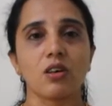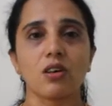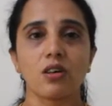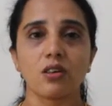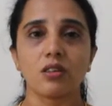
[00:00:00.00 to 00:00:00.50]

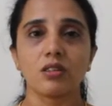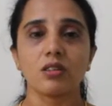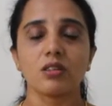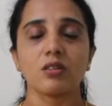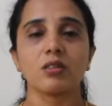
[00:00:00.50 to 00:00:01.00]
or
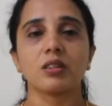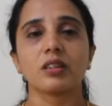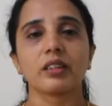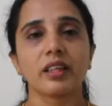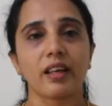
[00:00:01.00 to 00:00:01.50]

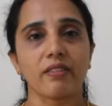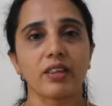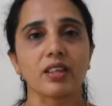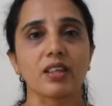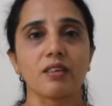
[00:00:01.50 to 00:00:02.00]
can
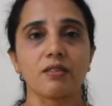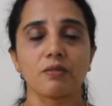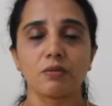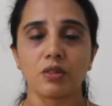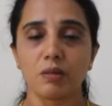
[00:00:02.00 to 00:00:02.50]
they
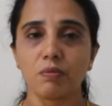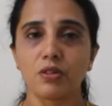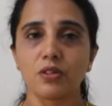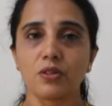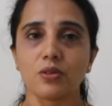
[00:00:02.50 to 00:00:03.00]

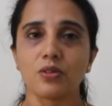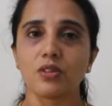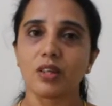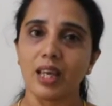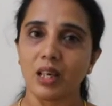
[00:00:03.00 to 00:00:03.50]
reproduce
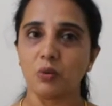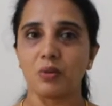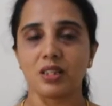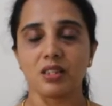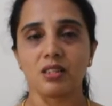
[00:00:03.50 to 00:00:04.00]
the young
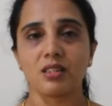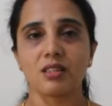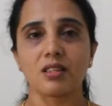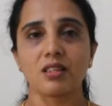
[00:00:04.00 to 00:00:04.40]
ones.